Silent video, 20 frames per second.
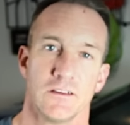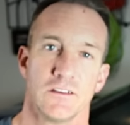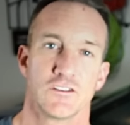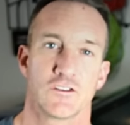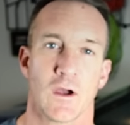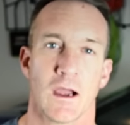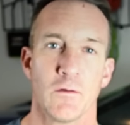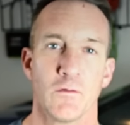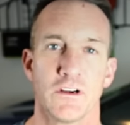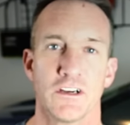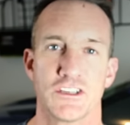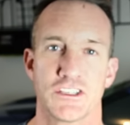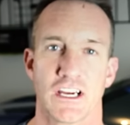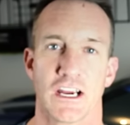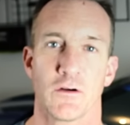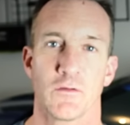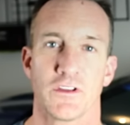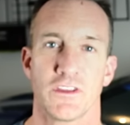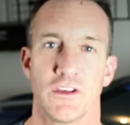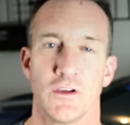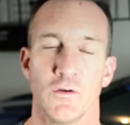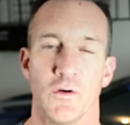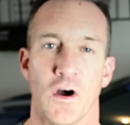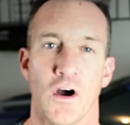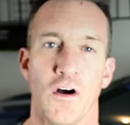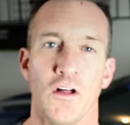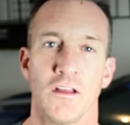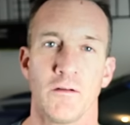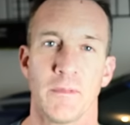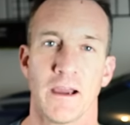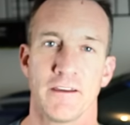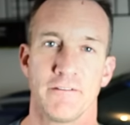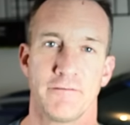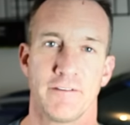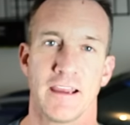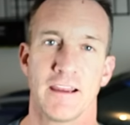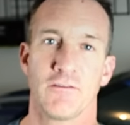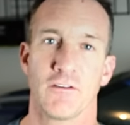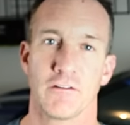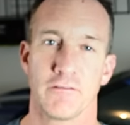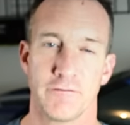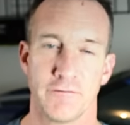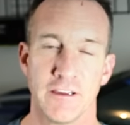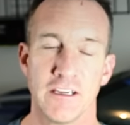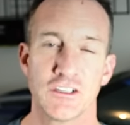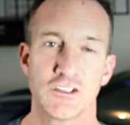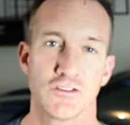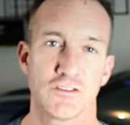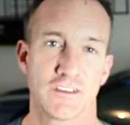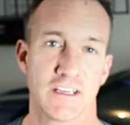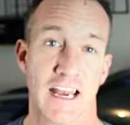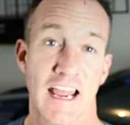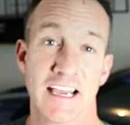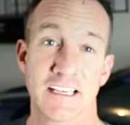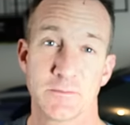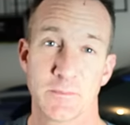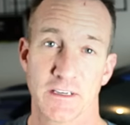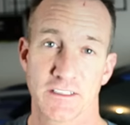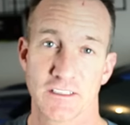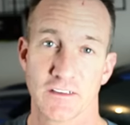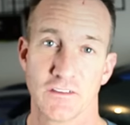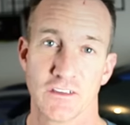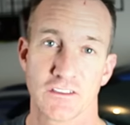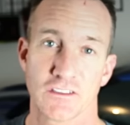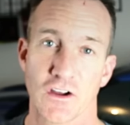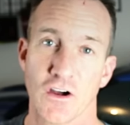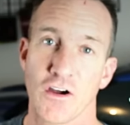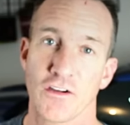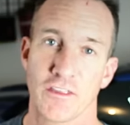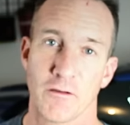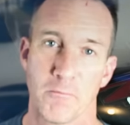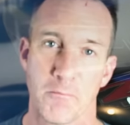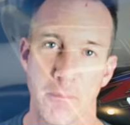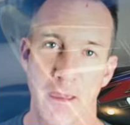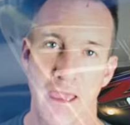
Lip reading: So I want to share with you all of my favorite features and aspects of this car that